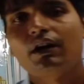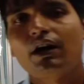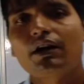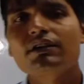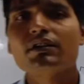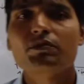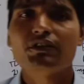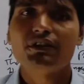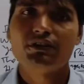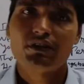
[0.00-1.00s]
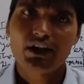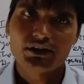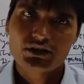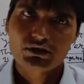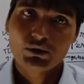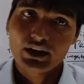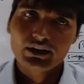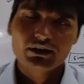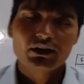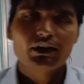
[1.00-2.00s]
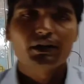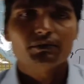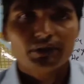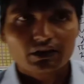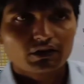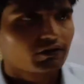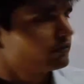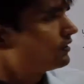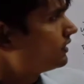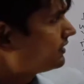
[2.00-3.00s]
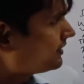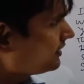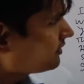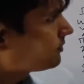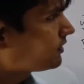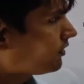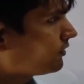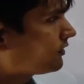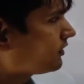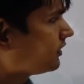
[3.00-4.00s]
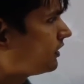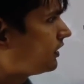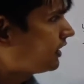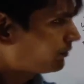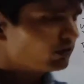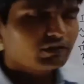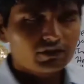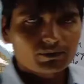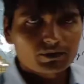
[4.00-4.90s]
100% right. Why? Because these pronouns, among these